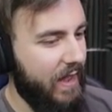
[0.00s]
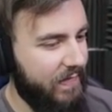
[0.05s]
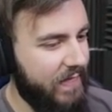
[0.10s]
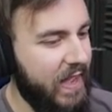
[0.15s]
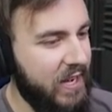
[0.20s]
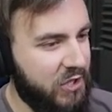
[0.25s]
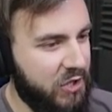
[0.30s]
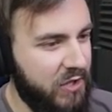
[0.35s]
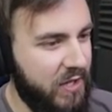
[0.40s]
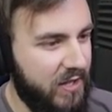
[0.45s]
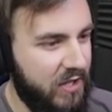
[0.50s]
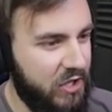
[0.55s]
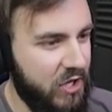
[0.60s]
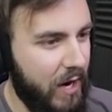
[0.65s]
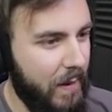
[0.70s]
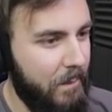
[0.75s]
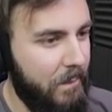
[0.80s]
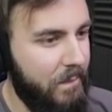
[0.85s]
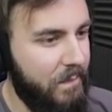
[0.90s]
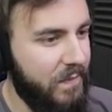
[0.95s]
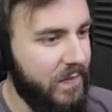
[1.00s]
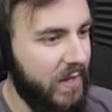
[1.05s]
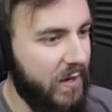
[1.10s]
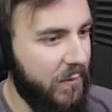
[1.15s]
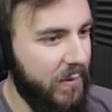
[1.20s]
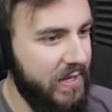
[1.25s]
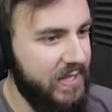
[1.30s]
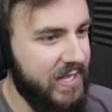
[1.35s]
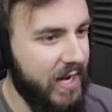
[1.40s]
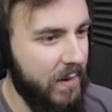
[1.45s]
That should do the job.
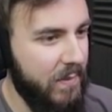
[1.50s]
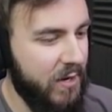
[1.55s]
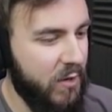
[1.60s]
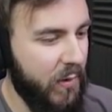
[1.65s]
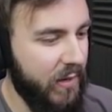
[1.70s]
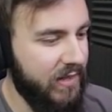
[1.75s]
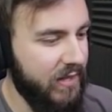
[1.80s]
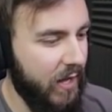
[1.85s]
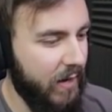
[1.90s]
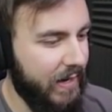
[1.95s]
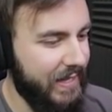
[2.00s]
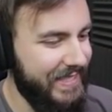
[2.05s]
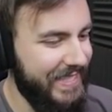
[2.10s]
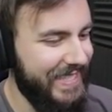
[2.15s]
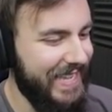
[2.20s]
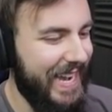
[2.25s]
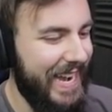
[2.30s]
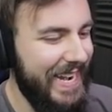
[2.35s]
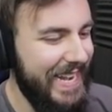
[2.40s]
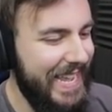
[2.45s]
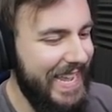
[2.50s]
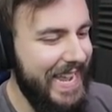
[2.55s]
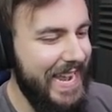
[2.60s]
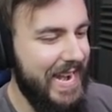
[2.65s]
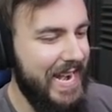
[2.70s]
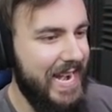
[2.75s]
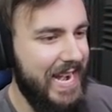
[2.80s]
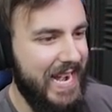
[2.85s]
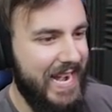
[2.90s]
We just gotta be quick though, because this honey,